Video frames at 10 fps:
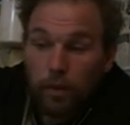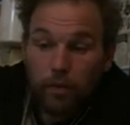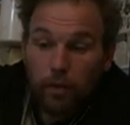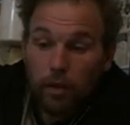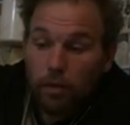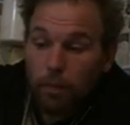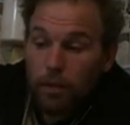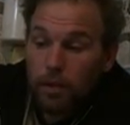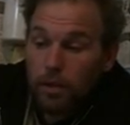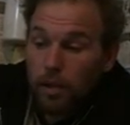whether or not the
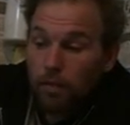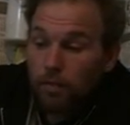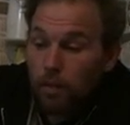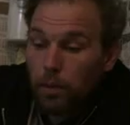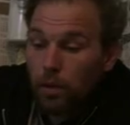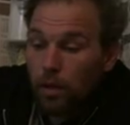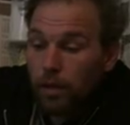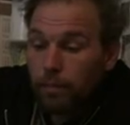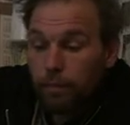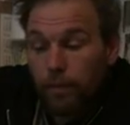person's comfortable on
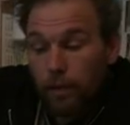it,